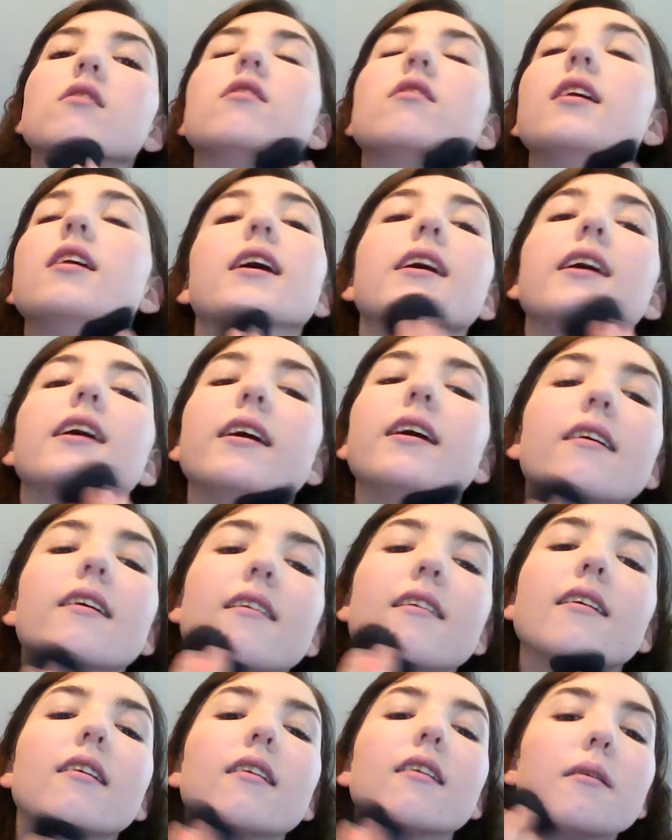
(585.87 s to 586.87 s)
the
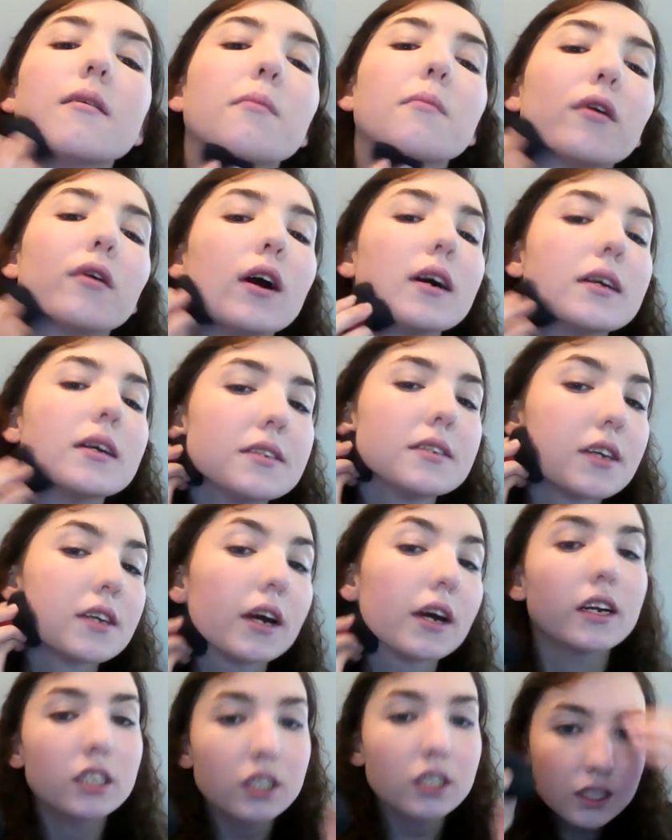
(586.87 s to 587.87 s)

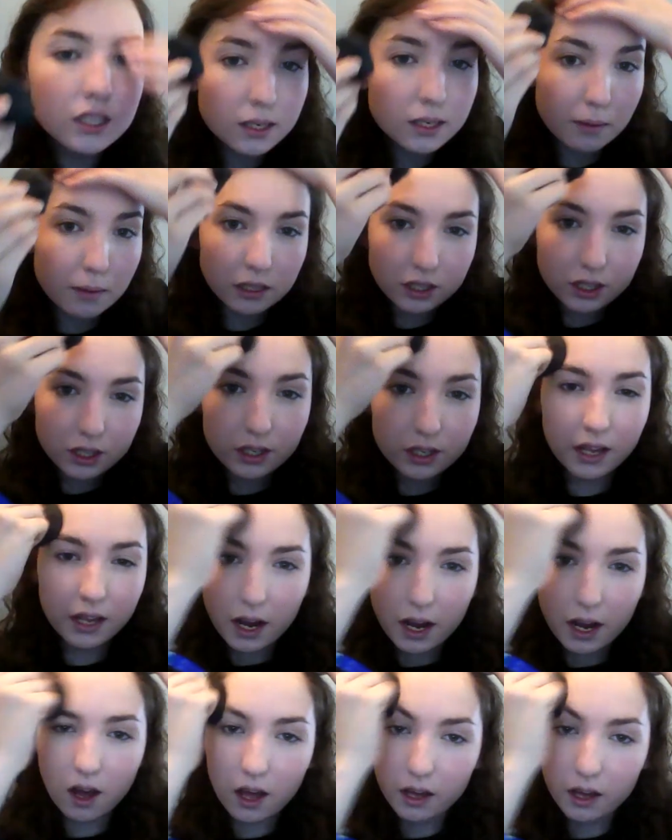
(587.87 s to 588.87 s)
bronzer, just to make sure that
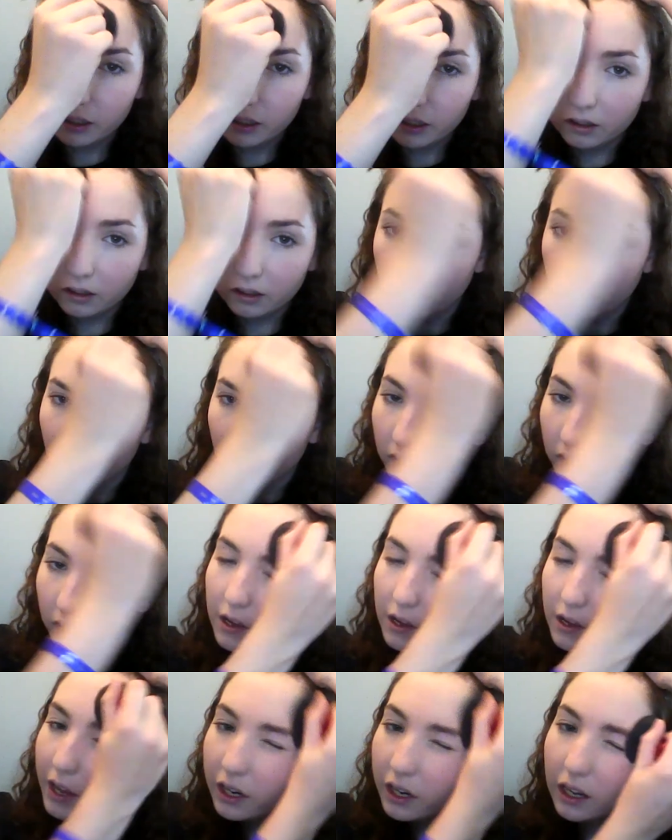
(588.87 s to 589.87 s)
I got
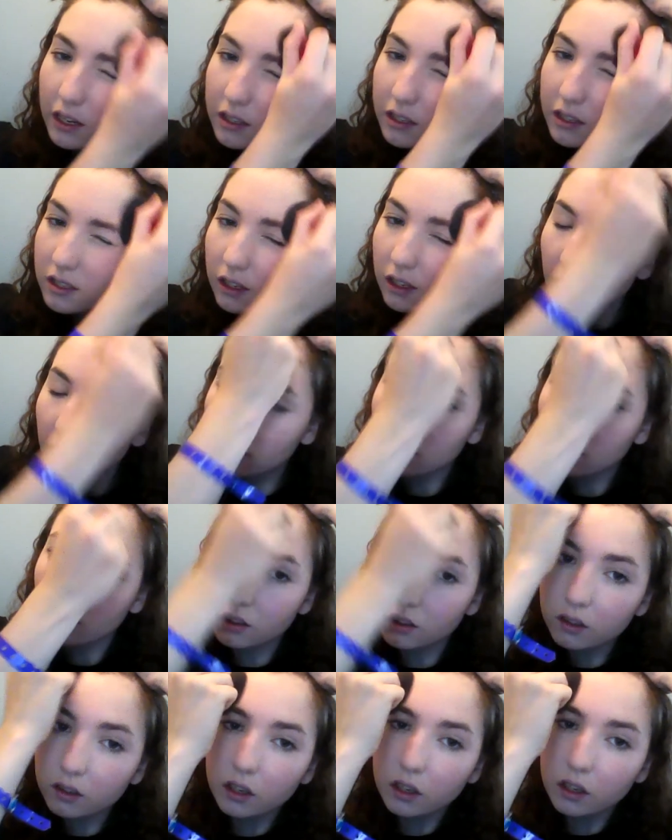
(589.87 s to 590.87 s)
it nice and
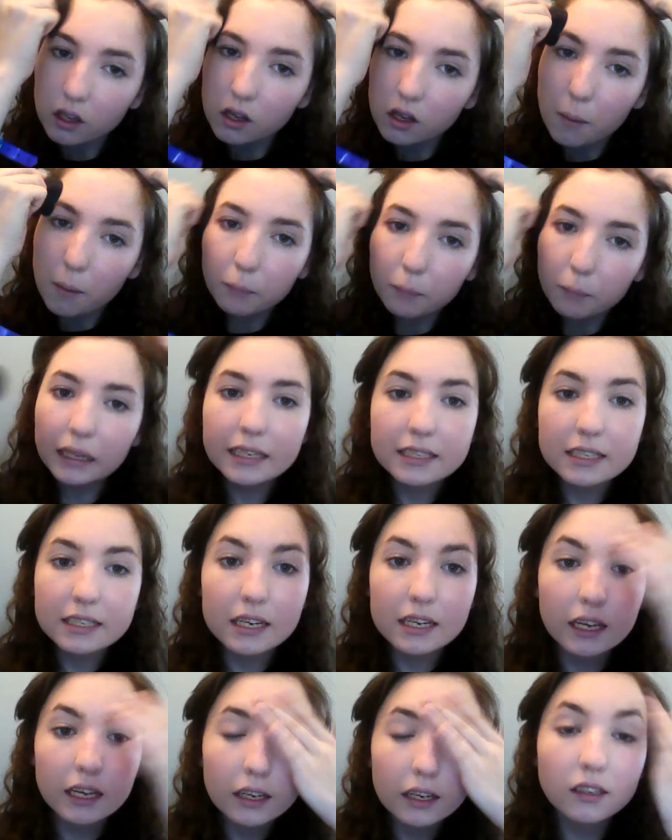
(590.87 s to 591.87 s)
blended
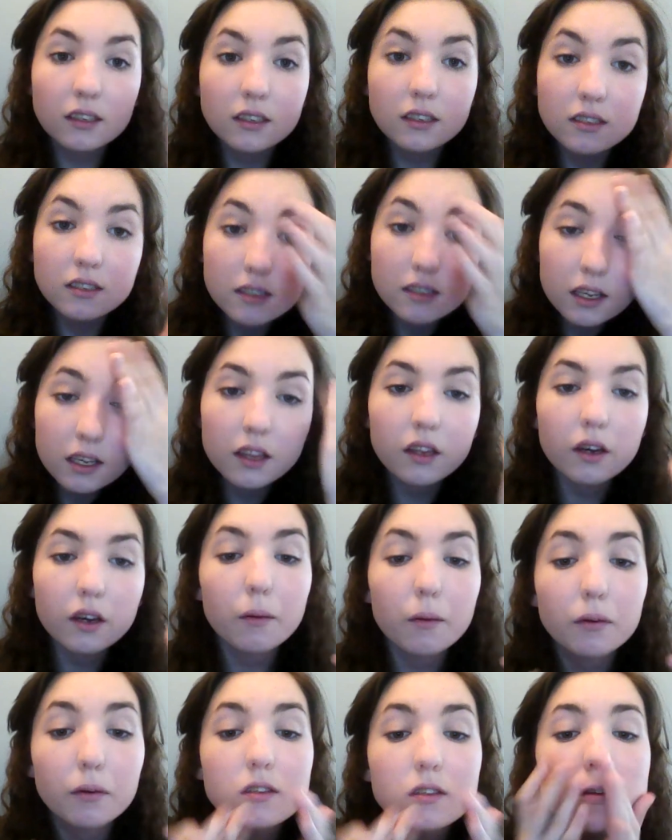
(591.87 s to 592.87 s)
in. See, there
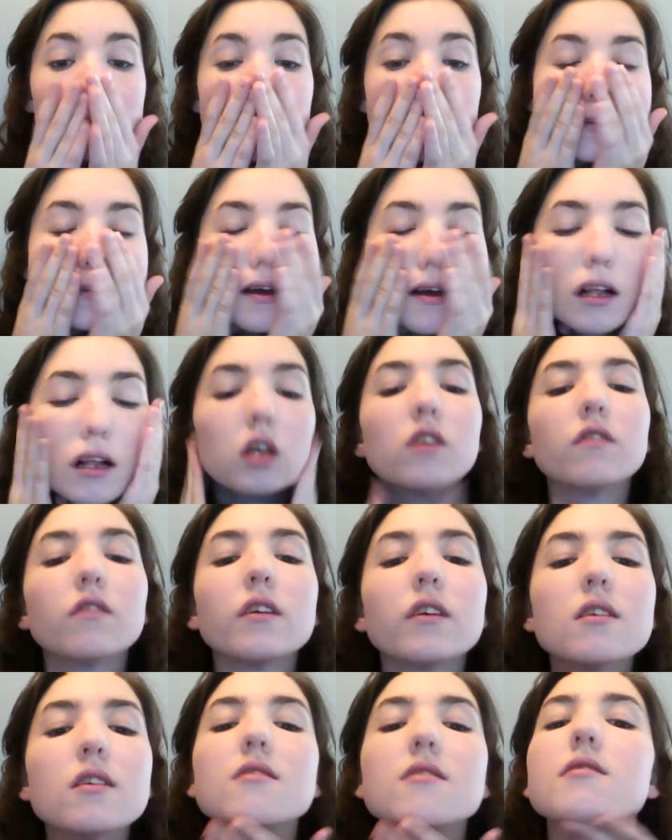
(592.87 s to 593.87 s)
are bristles all over.